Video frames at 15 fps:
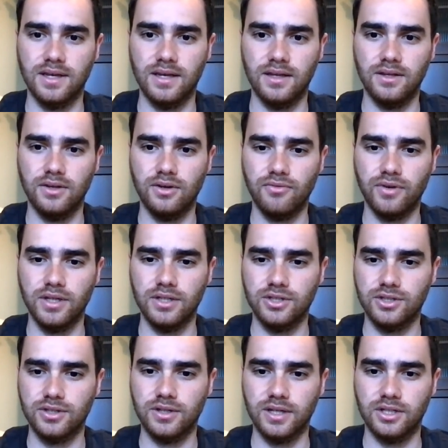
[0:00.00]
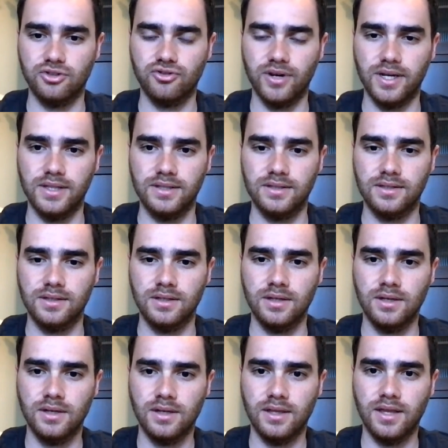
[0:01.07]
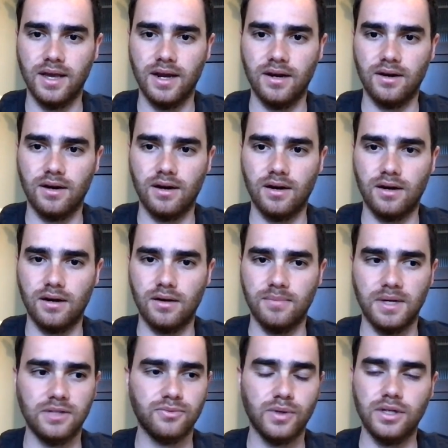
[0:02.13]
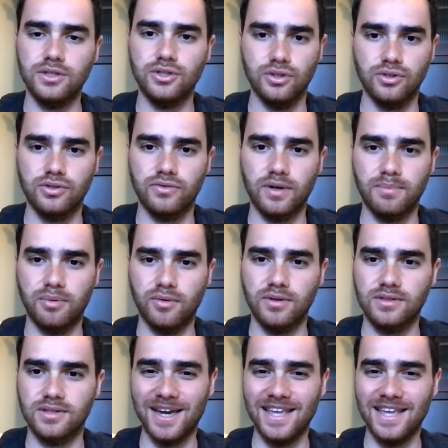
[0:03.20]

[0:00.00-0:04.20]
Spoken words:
And you can really just look at trends there, as well as user reports.